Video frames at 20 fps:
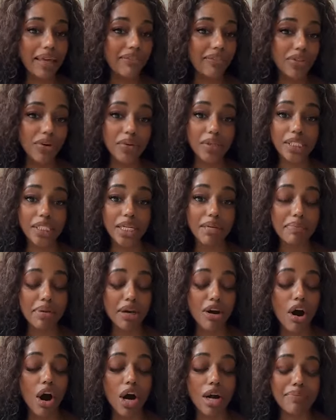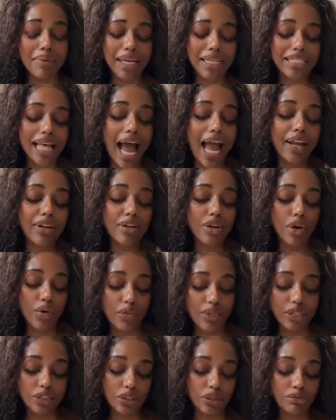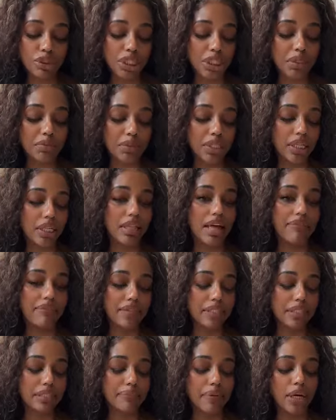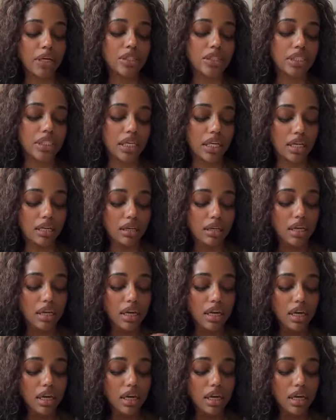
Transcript: even though it's going to be hard, because I know that you genuinely love this person.